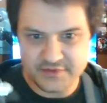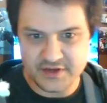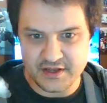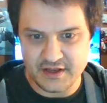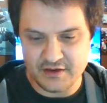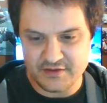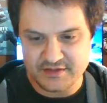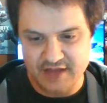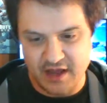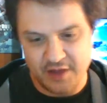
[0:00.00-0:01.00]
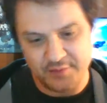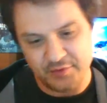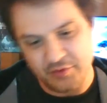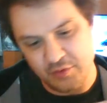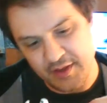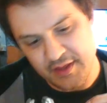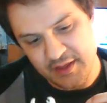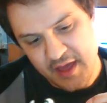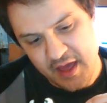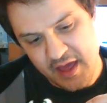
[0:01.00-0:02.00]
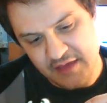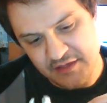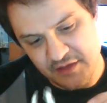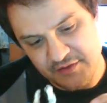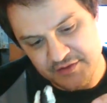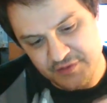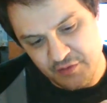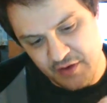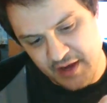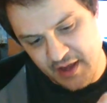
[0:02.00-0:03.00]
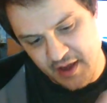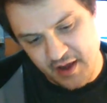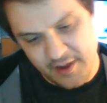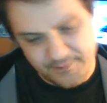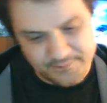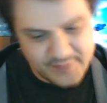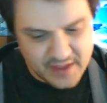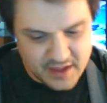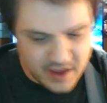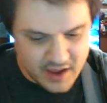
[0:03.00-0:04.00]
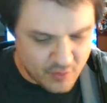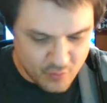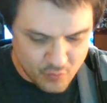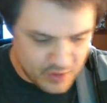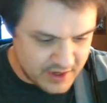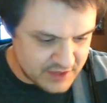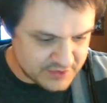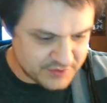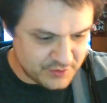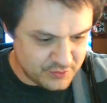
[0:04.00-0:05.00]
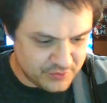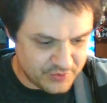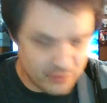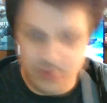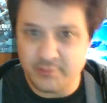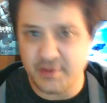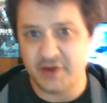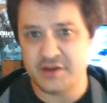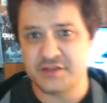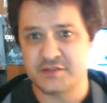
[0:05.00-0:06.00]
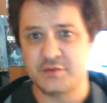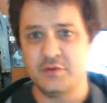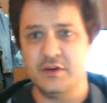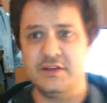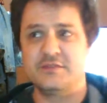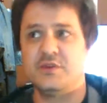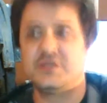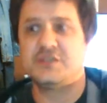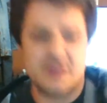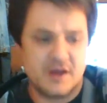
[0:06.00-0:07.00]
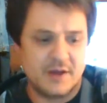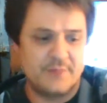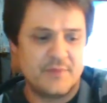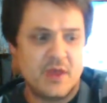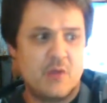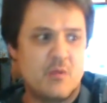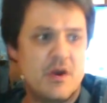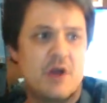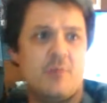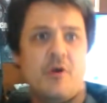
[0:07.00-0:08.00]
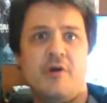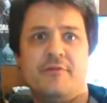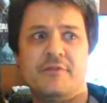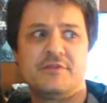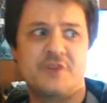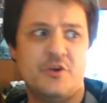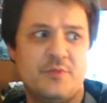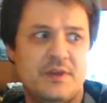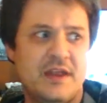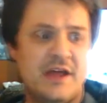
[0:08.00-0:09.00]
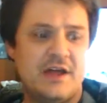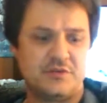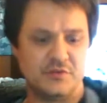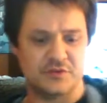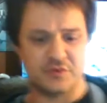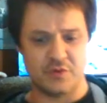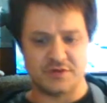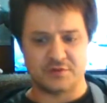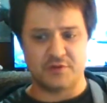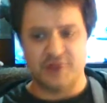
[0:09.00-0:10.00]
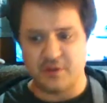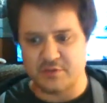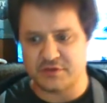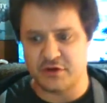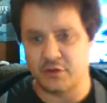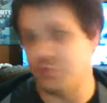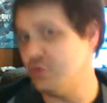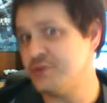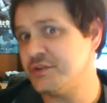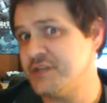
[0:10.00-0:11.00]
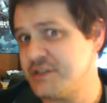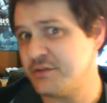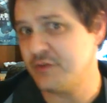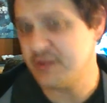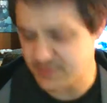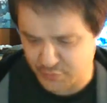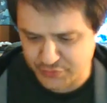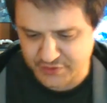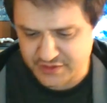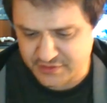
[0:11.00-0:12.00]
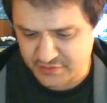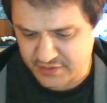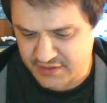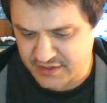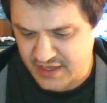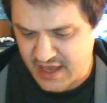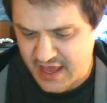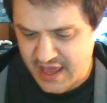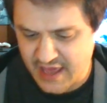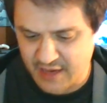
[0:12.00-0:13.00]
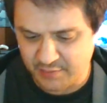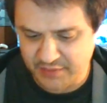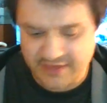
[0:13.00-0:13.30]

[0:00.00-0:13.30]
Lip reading: going to gear this guy up real quick and tell the story. Went into Thornberry's Toys, which when our mall first opened, it had the toy store there was called Woosley's Toys. And I believe